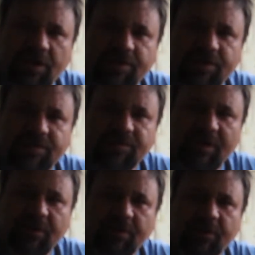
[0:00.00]
on this
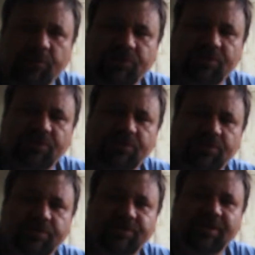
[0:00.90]
mandolin, which
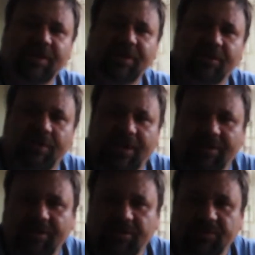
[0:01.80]
ensures
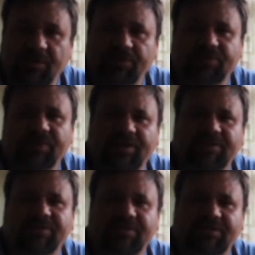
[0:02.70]
that each pickle
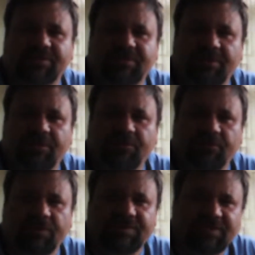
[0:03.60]
slice is
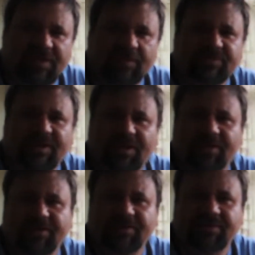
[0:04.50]
the same
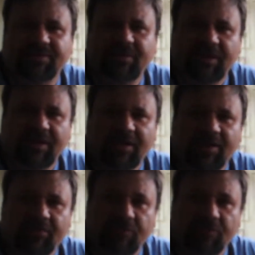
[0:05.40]
size, and it